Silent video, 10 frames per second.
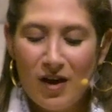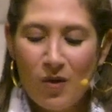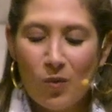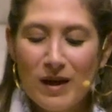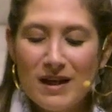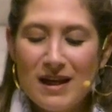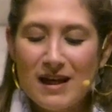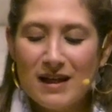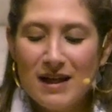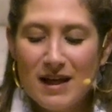we
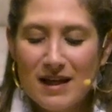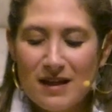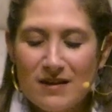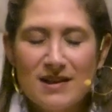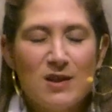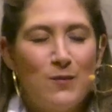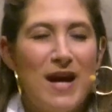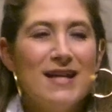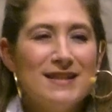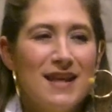need the
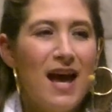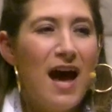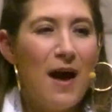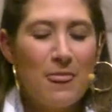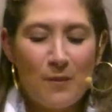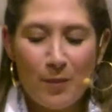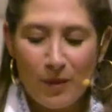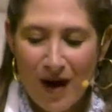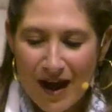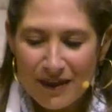space and the
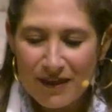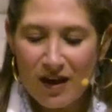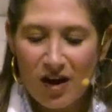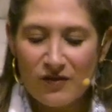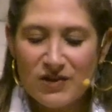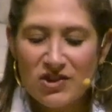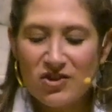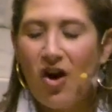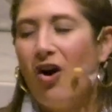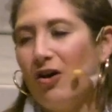breath of
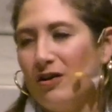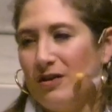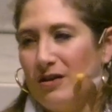song